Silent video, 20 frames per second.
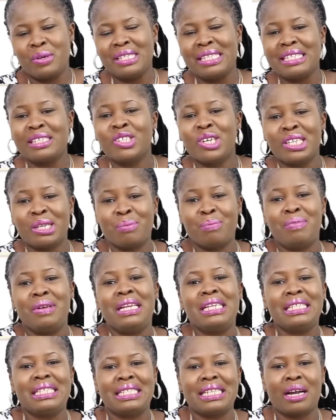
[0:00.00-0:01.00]
It is not the
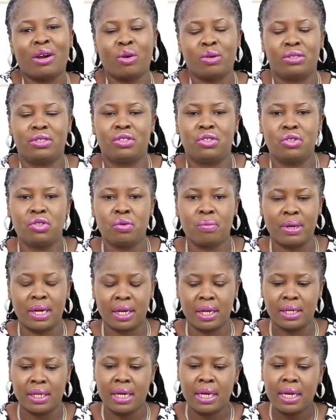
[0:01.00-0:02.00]
place that constitutes the
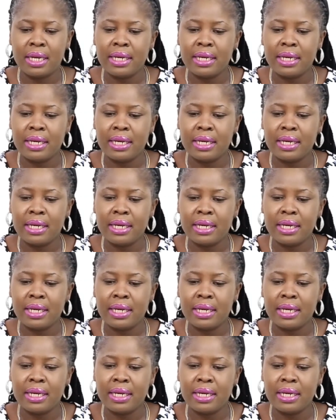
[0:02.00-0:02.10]
market.